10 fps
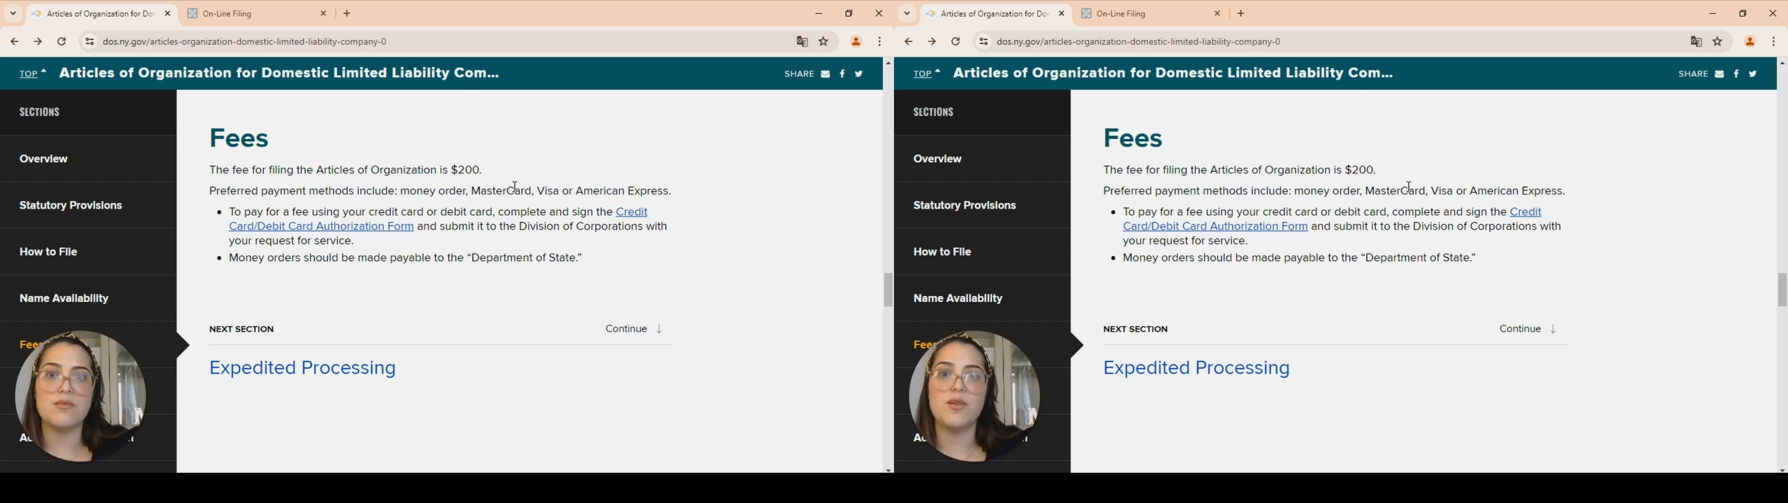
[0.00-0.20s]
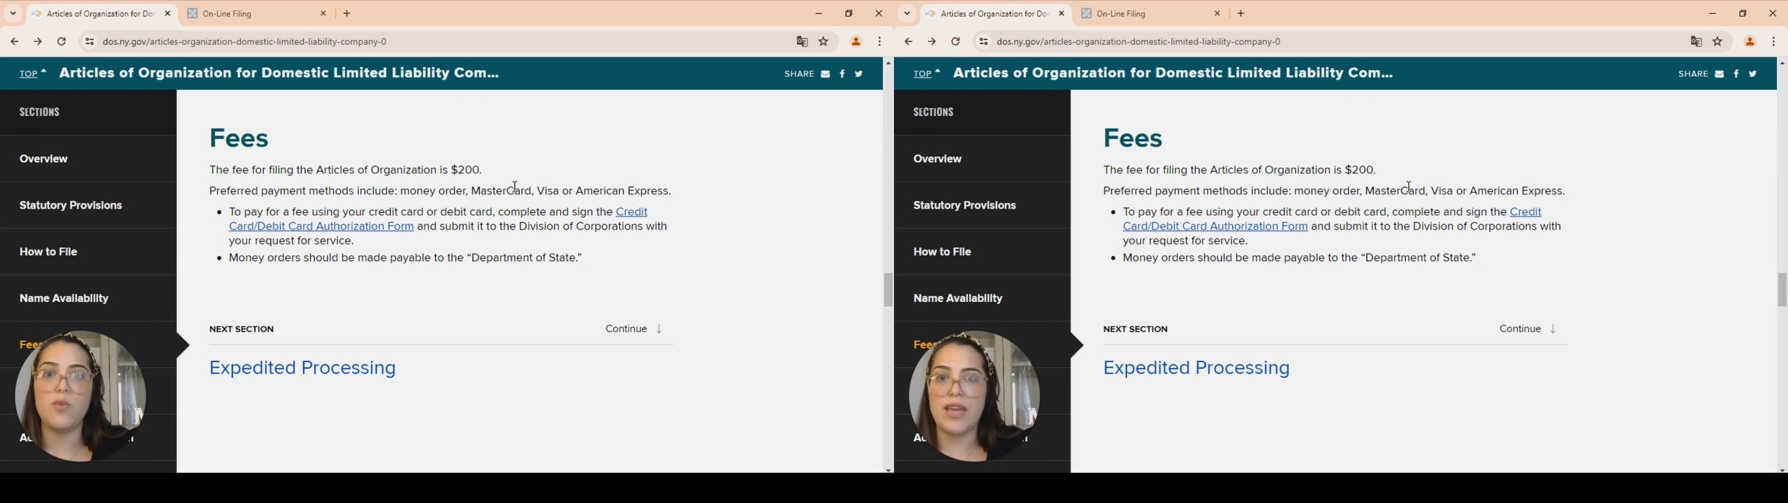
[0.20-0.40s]

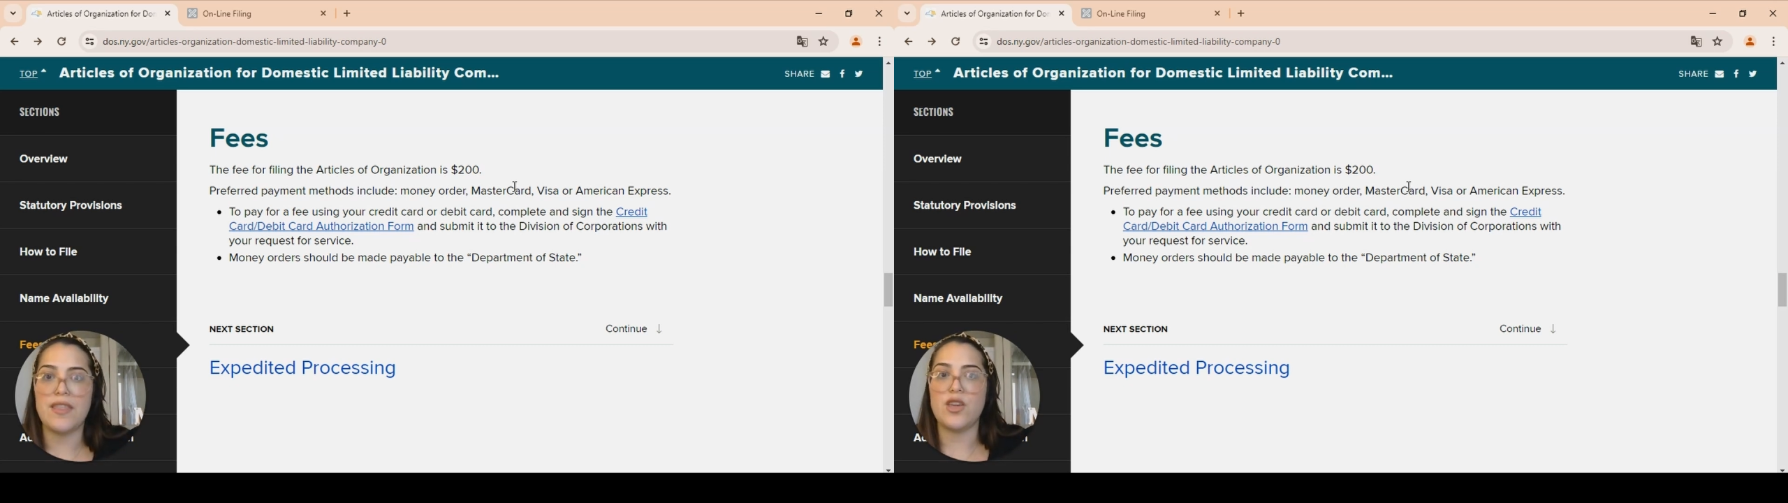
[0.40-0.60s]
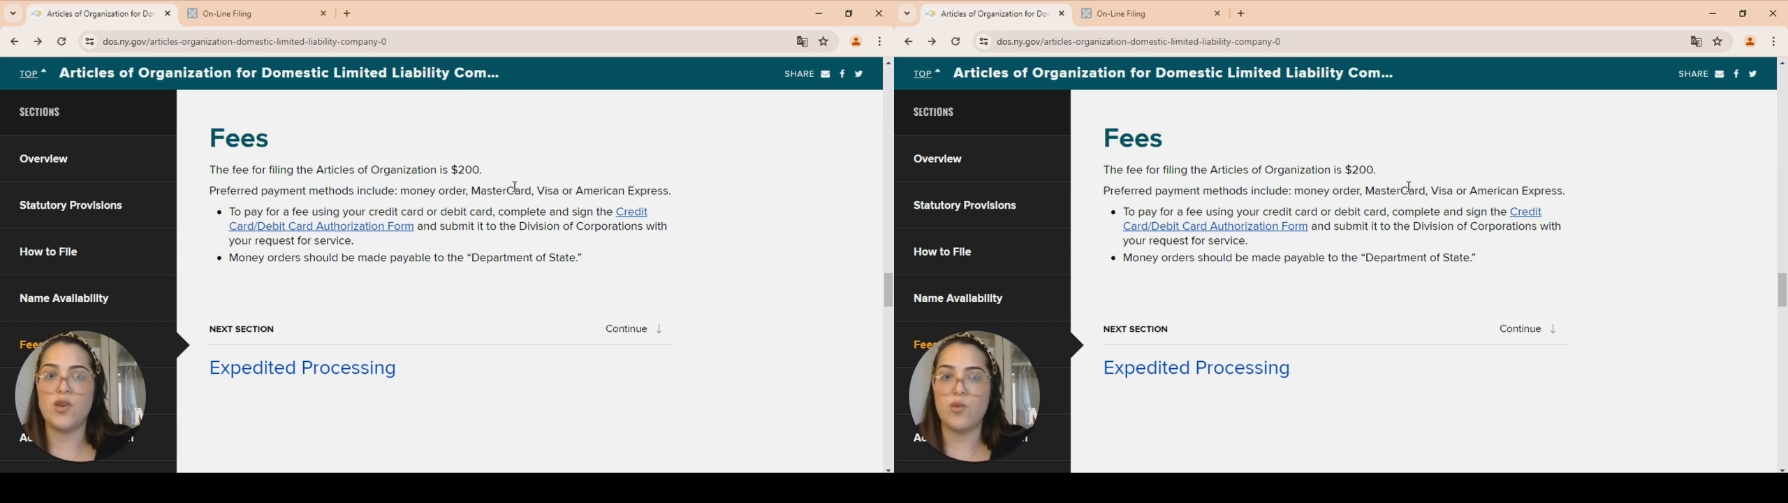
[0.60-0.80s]
the way
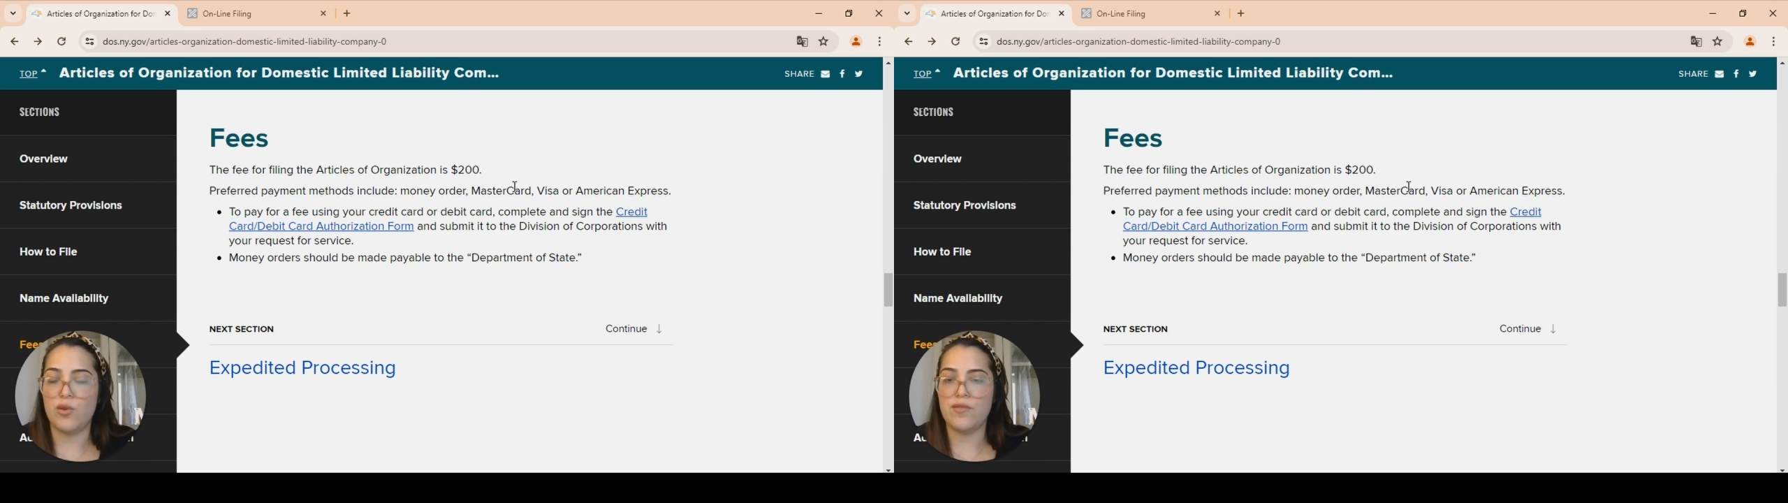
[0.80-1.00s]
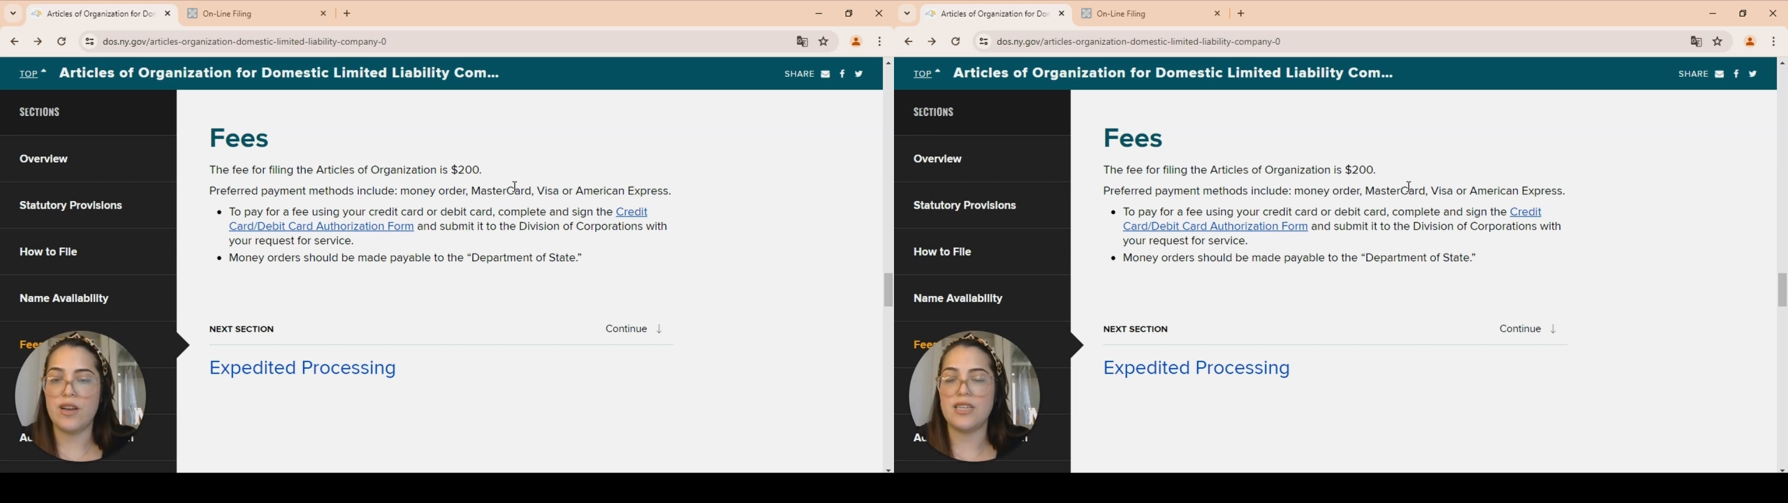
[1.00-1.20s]
that you
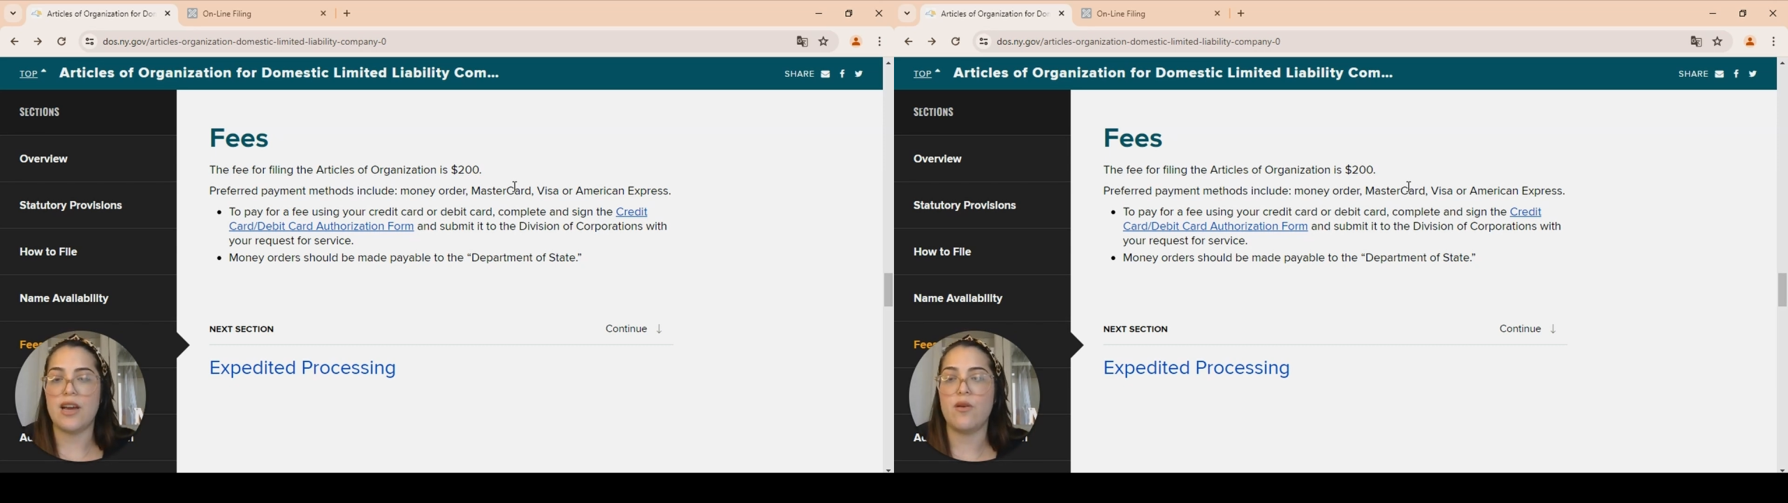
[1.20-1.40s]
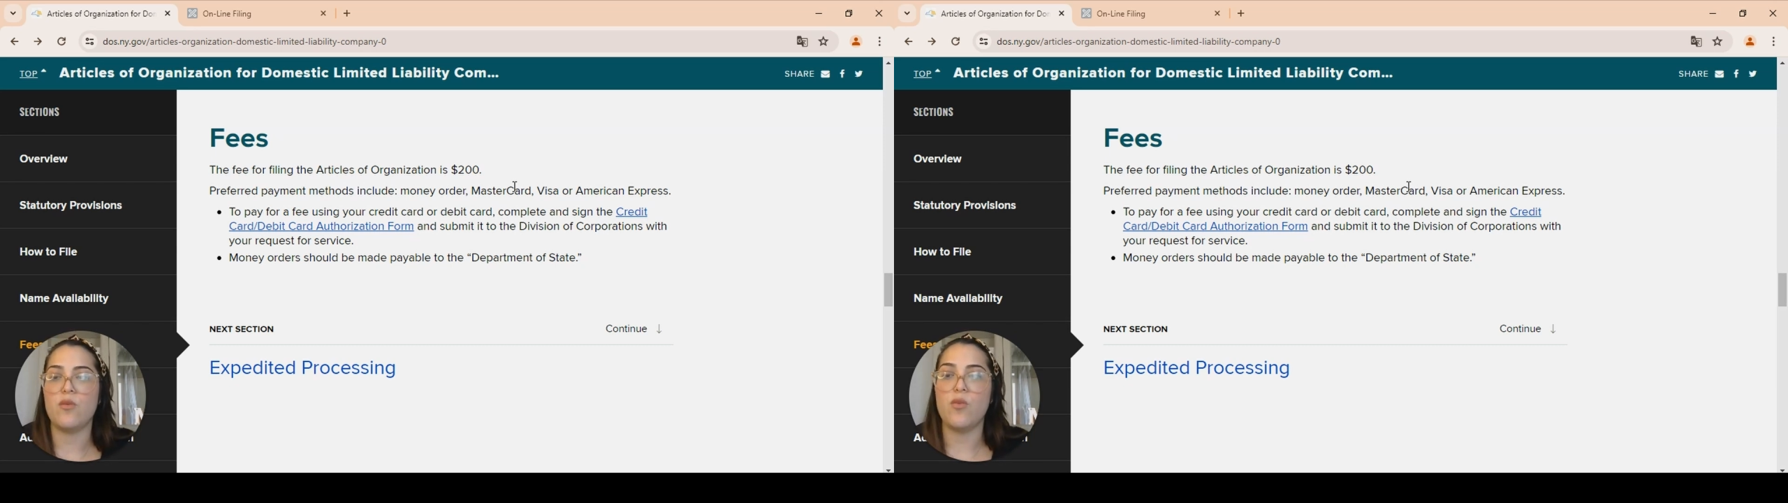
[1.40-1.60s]
would find
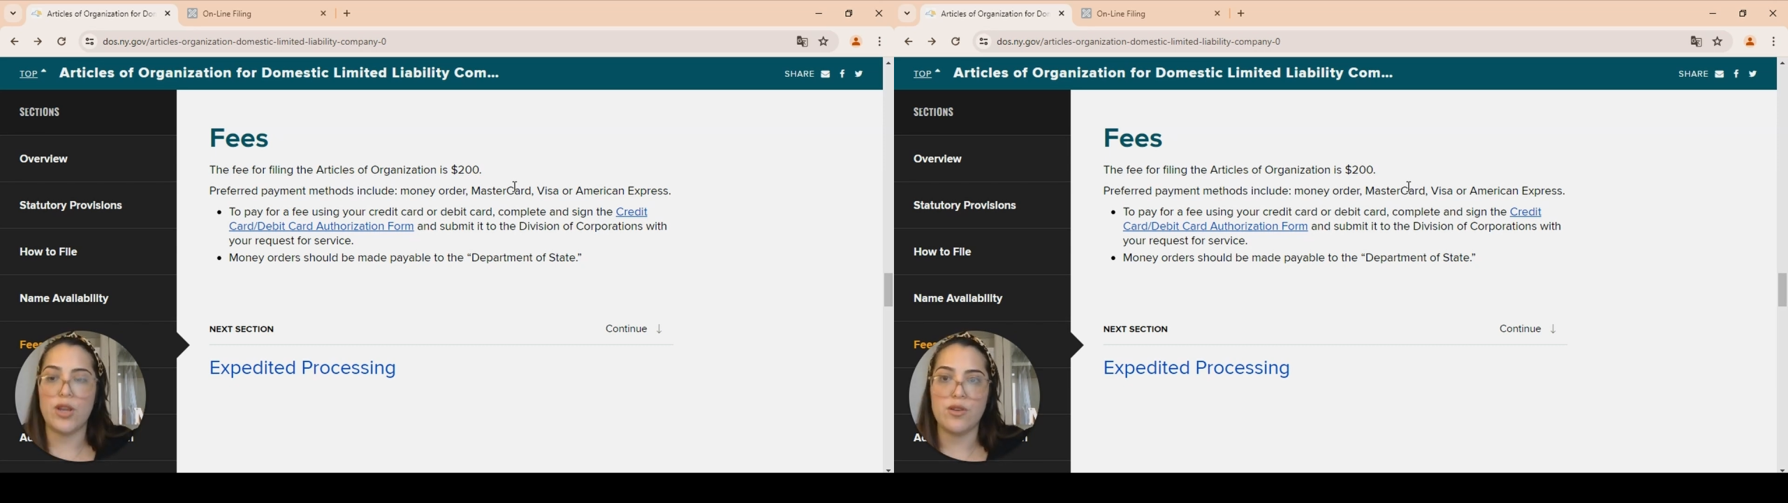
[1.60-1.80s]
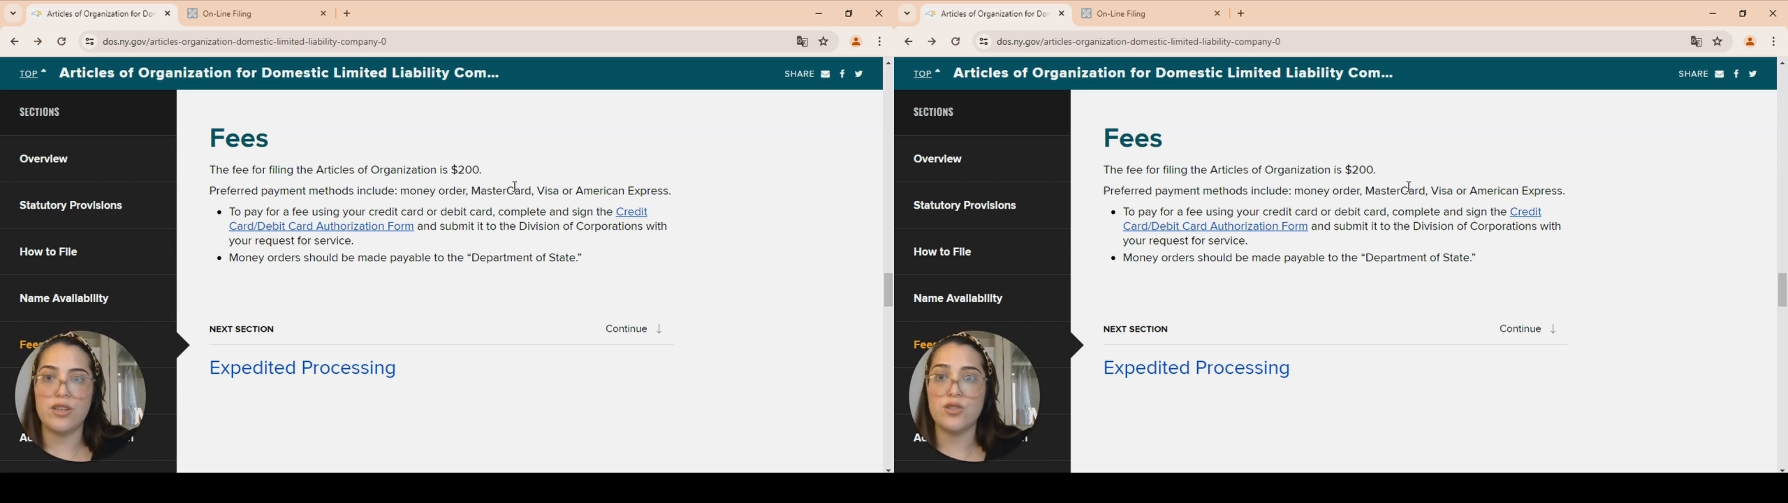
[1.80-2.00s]
out
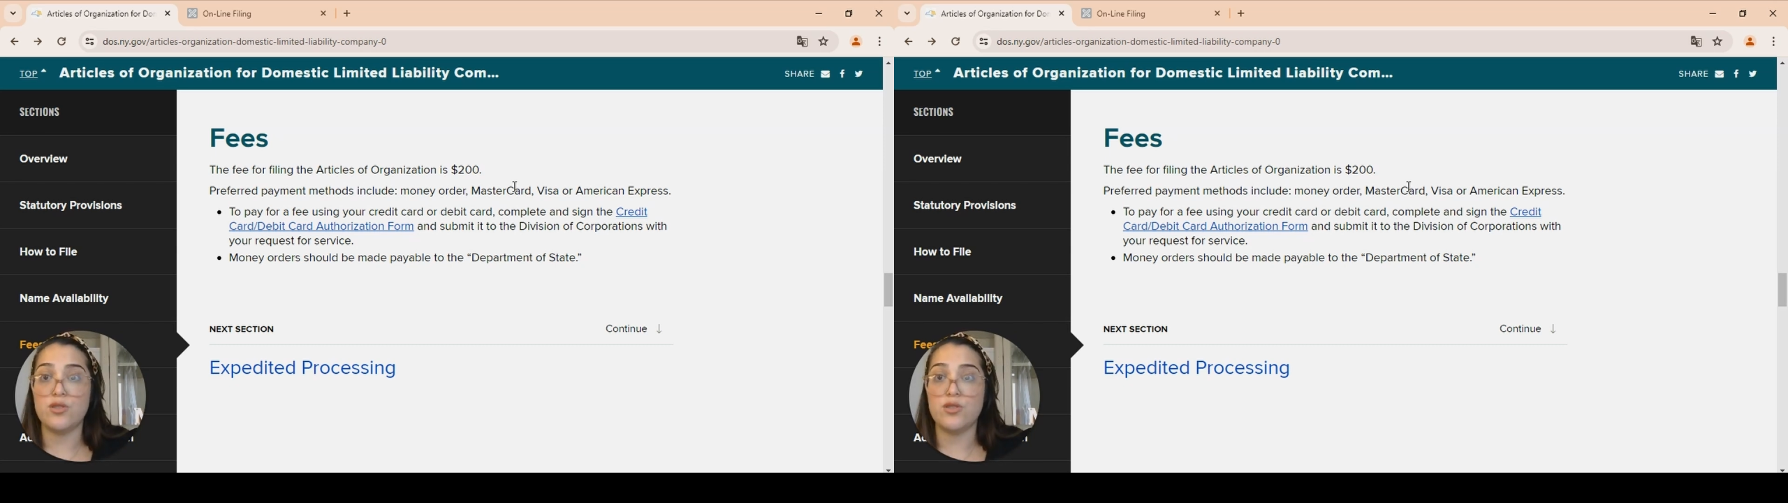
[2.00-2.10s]
what you need